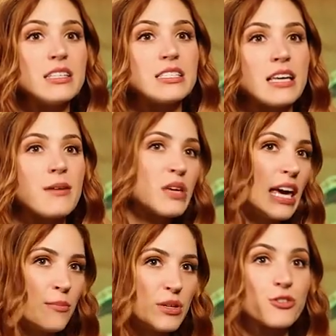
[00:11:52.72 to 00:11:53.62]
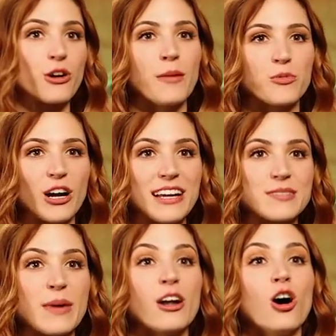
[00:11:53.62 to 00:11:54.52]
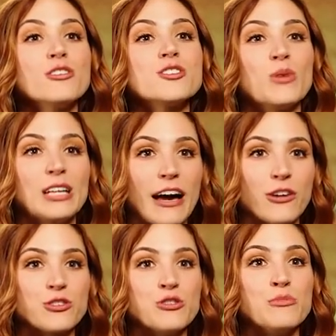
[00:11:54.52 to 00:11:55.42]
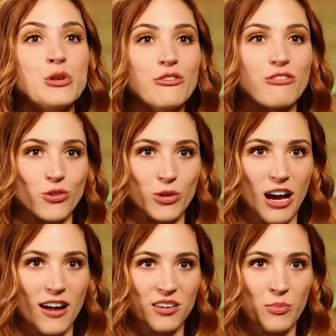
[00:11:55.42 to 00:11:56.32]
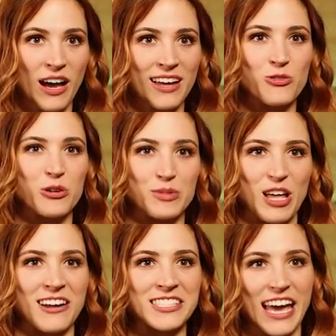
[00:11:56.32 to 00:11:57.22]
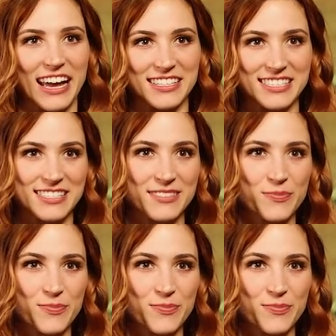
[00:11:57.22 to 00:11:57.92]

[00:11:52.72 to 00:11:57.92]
Some gambits or upgrades might also allow you to move through an occupied or blocked hex.